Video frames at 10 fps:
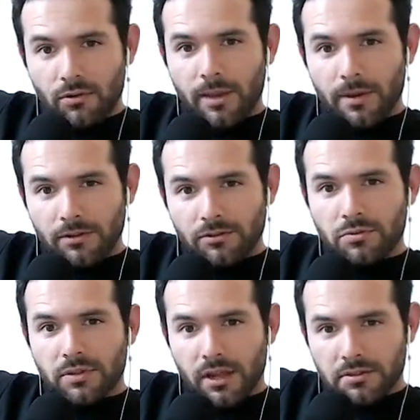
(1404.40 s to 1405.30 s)
came out in
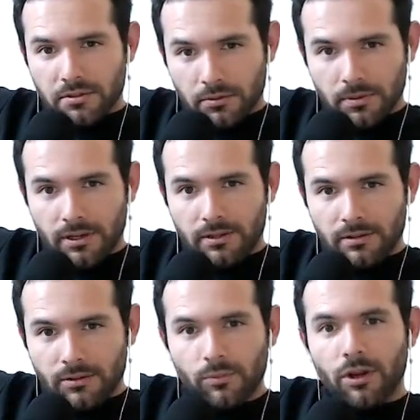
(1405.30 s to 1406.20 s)
2003.
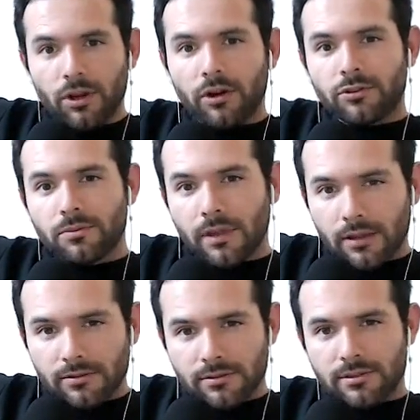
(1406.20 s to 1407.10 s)

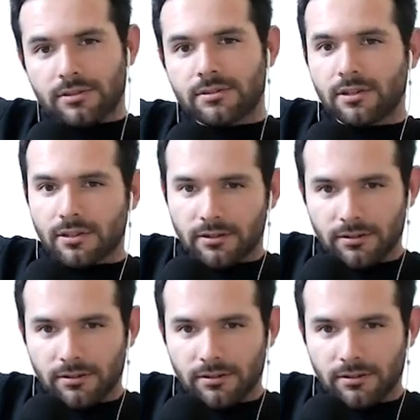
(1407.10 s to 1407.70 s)
16.